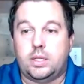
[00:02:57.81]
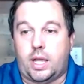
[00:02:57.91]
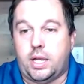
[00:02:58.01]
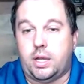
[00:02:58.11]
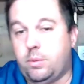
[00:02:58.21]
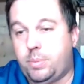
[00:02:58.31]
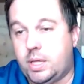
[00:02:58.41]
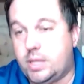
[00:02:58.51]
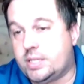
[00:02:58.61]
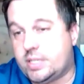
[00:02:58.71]
and it would be
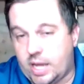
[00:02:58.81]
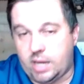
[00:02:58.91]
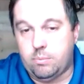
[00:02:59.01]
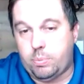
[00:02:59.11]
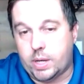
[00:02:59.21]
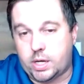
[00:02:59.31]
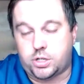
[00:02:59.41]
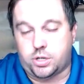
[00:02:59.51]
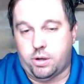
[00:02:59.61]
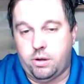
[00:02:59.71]
the same
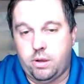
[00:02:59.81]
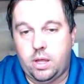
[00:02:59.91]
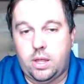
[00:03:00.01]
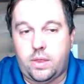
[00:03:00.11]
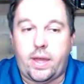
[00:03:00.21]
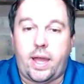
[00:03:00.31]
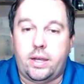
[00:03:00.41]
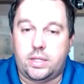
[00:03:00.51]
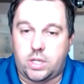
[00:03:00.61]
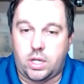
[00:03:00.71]
picture that
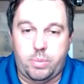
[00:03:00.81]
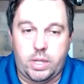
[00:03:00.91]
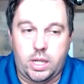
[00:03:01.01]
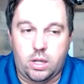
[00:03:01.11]
is going to be